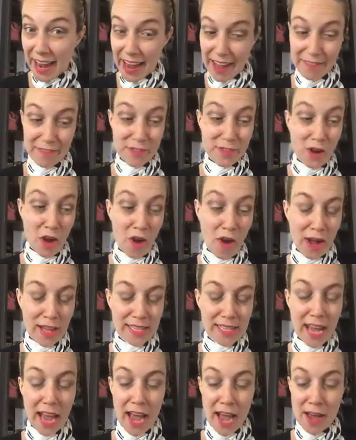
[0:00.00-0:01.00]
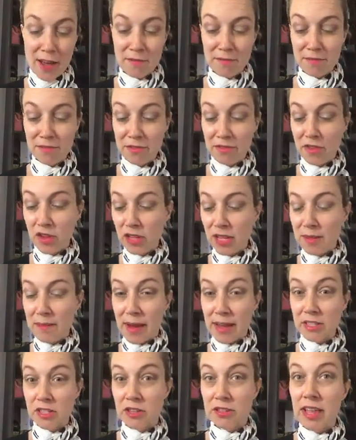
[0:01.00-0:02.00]
I have not fully
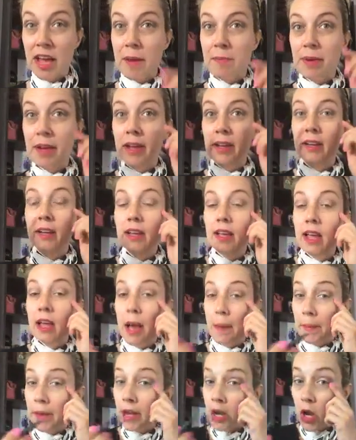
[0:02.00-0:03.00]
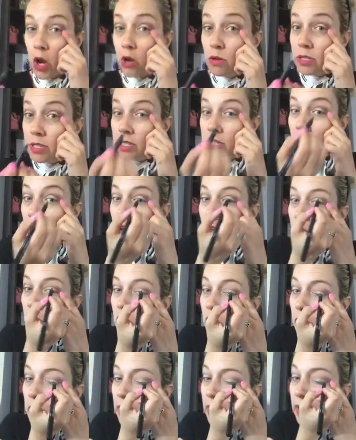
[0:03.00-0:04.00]
mastered that, but I'm going to go
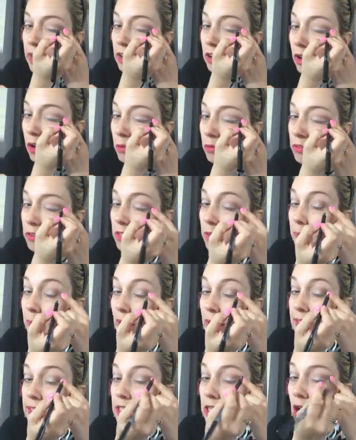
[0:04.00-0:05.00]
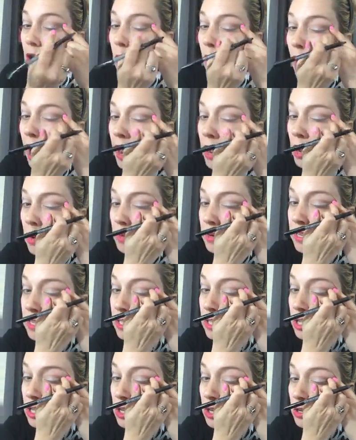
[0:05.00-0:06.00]
slow and hope for the best. So I
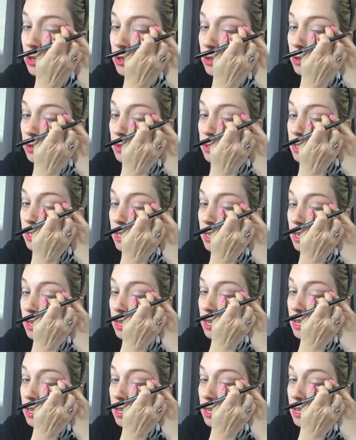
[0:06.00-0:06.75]
always use